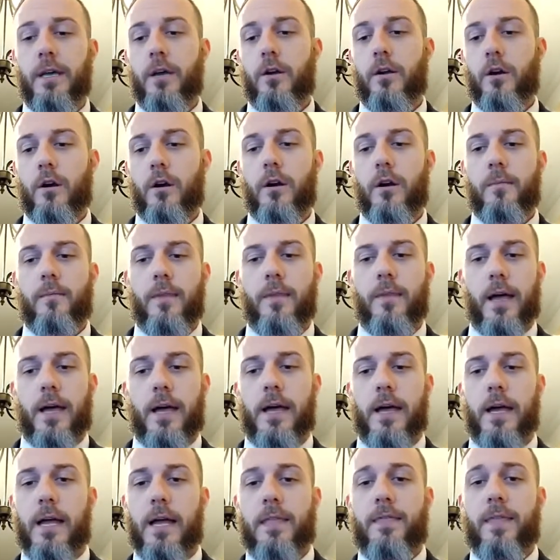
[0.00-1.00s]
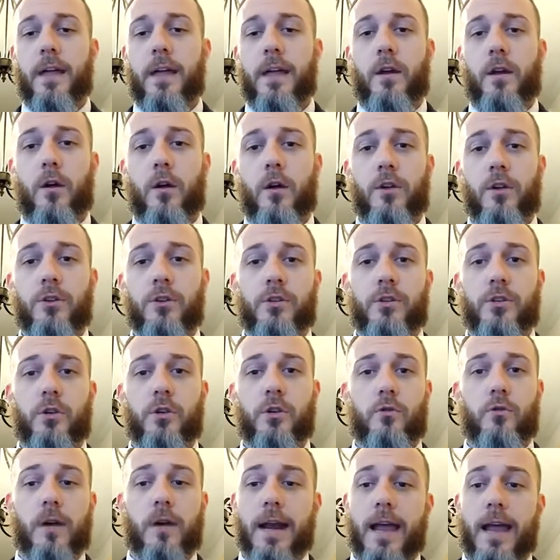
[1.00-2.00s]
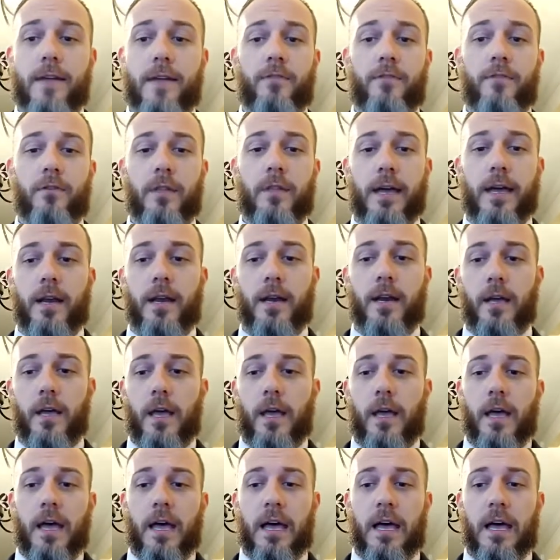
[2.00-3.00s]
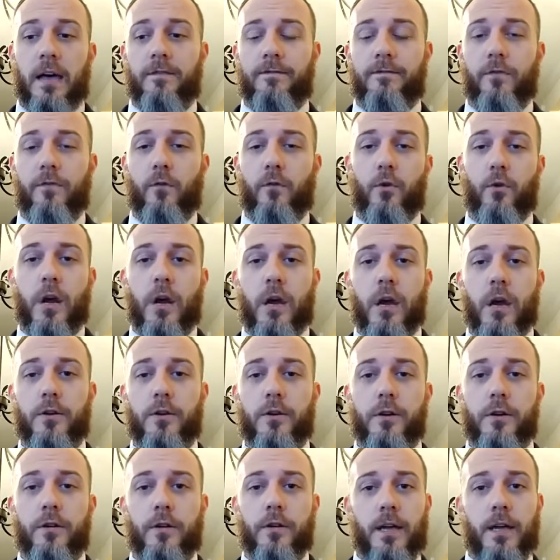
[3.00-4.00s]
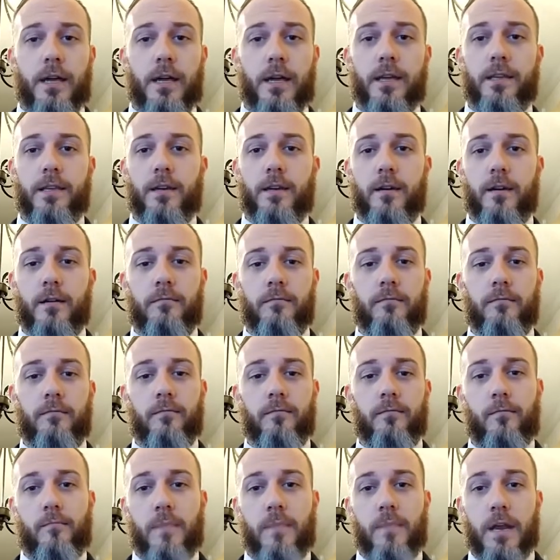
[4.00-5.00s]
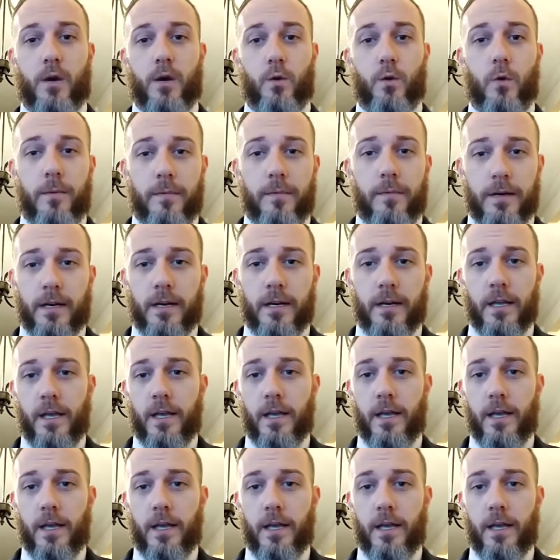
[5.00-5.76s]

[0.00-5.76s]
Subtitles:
And then also right after that, 4 other young men and women